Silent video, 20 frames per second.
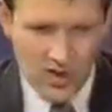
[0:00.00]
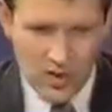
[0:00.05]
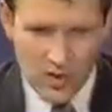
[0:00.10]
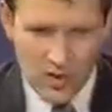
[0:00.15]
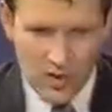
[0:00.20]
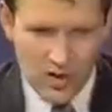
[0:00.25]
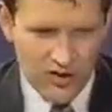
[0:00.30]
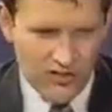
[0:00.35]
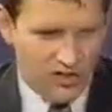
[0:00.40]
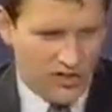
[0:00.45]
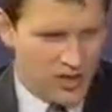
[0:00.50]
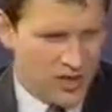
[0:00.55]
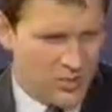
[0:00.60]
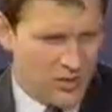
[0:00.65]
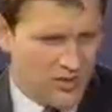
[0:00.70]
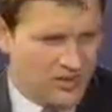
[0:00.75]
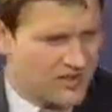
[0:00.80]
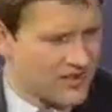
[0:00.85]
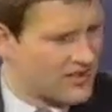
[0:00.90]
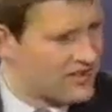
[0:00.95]
or very
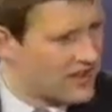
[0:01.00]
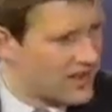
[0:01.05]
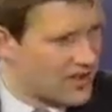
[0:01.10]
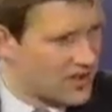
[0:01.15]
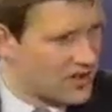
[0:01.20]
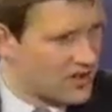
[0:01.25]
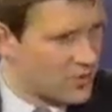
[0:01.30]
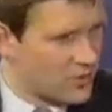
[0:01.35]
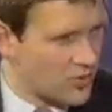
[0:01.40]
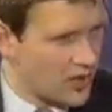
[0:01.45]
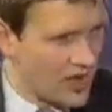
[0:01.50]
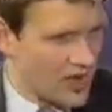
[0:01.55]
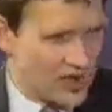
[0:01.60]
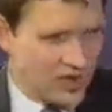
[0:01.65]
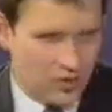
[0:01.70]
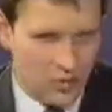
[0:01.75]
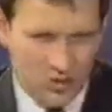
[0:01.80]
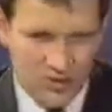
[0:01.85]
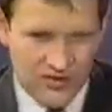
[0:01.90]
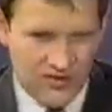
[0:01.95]
much second rate
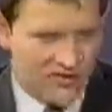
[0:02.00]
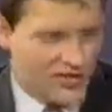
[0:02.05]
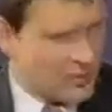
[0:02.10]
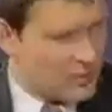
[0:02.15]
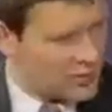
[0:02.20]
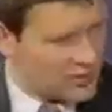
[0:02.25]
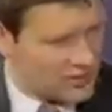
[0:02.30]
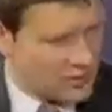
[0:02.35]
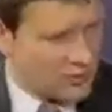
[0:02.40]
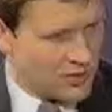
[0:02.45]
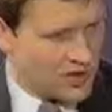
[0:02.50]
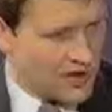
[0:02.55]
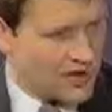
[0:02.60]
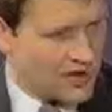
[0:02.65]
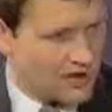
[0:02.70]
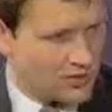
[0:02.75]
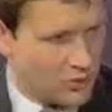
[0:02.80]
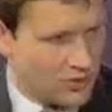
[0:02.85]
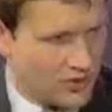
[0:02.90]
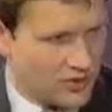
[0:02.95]
or someone to be
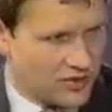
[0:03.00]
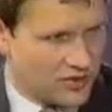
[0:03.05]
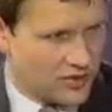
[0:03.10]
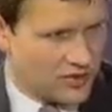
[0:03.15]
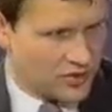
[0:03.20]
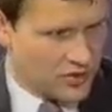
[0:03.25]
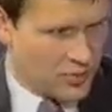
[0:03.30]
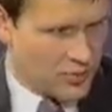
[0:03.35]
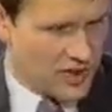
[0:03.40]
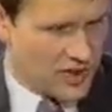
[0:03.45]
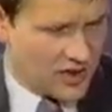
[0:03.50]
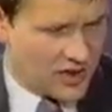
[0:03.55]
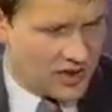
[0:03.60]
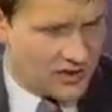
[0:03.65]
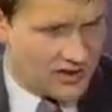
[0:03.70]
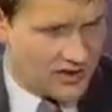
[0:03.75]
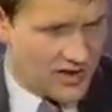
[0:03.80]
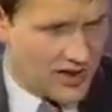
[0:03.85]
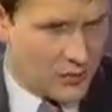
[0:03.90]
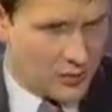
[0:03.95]
held with a certain amount of
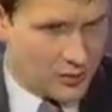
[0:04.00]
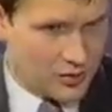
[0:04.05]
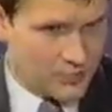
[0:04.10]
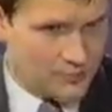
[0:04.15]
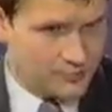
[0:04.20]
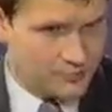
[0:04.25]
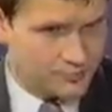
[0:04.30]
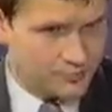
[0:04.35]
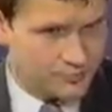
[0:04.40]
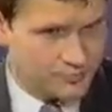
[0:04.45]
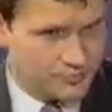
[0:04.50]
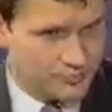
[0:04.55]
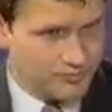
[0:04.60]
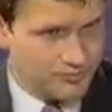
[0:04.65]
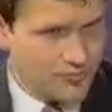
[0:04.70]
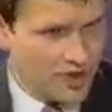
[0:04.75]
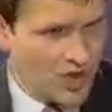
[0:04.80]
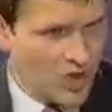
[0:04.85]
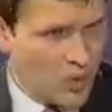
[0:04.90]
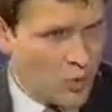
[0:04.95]
contempt.
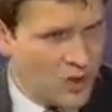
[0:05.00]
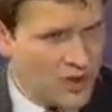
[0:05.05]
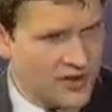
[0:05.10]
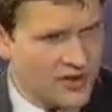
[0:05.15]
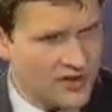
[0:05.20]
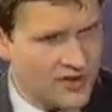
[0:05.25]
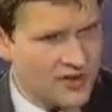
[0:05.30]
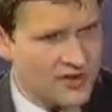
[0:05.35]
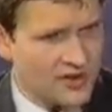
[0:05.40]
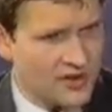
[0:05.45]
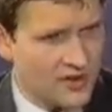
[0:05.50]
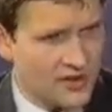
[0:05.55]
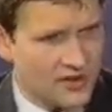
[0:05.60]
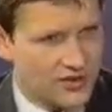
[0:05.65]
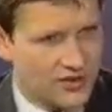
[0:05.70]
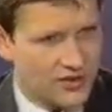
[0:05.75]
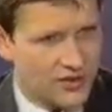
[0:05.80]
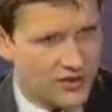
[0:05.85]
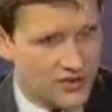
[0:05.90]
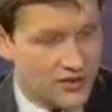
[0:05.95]
What has this done
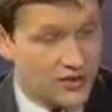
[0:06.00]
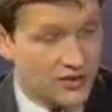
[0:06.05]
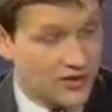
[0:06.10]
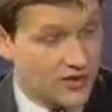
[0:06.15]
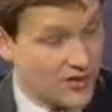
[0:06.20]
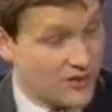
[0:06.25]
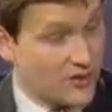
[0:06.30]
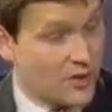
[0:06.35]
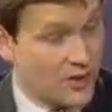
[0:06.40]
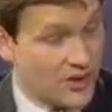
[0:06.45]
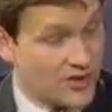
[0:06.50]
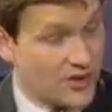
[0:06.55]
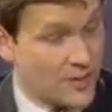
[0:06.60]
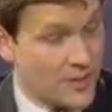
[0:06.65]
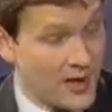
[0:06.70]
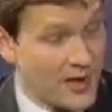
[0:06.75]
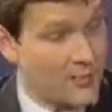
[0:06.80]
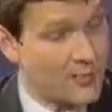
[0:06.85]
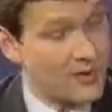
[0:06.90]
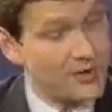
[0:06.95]
to the fourth
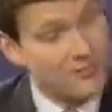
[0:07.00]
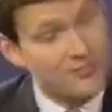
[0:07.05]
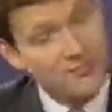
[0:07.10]
commandment?